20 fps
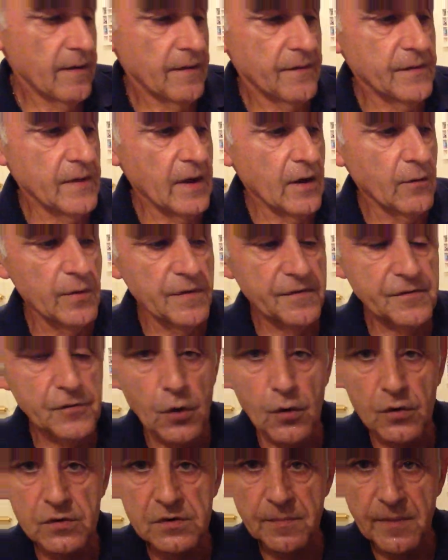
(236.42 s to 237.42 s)
Now we've
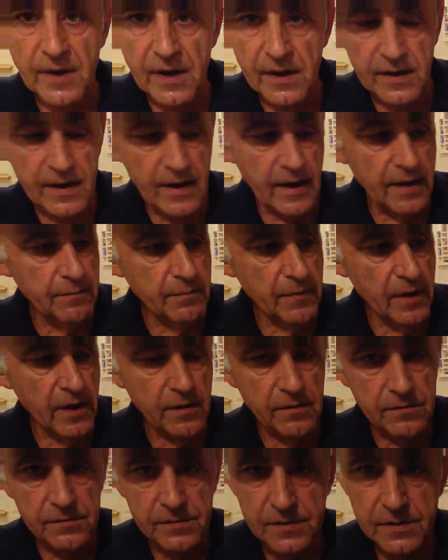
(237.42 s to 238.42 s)
talked about gun
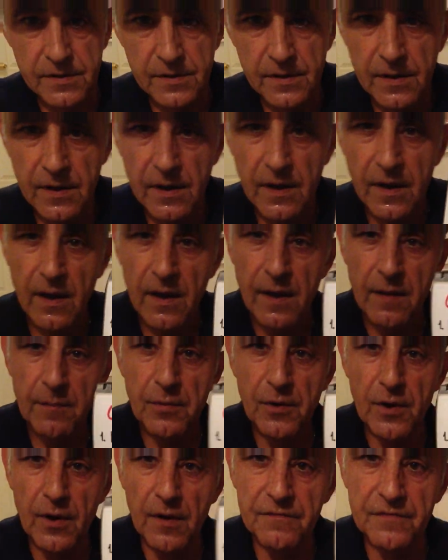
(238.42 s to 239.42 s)
mount,
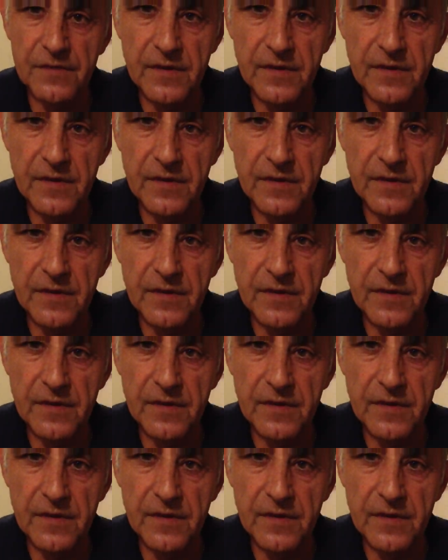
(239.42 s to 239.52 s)
but I've